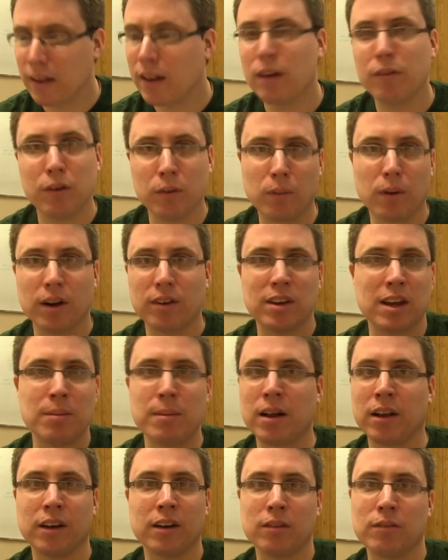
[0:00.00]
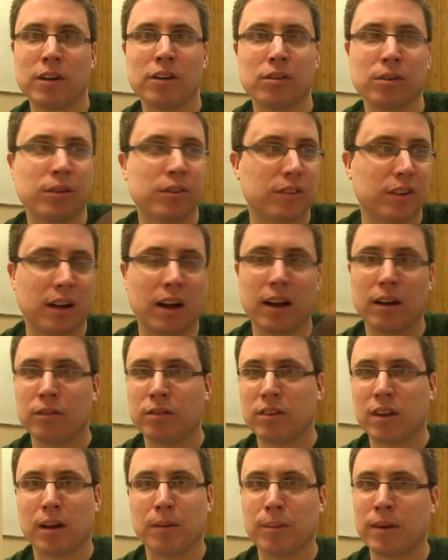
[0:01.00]
And then if you want to email individuals to kind
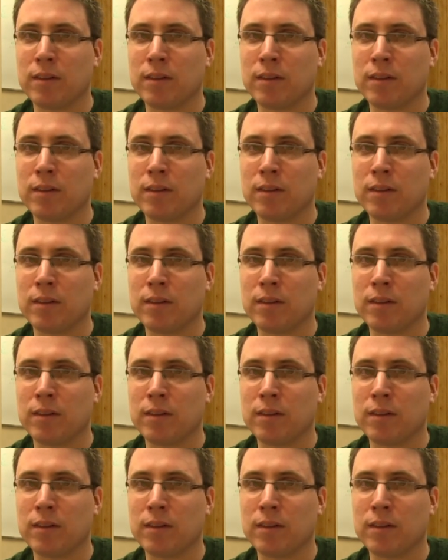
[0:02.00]
of set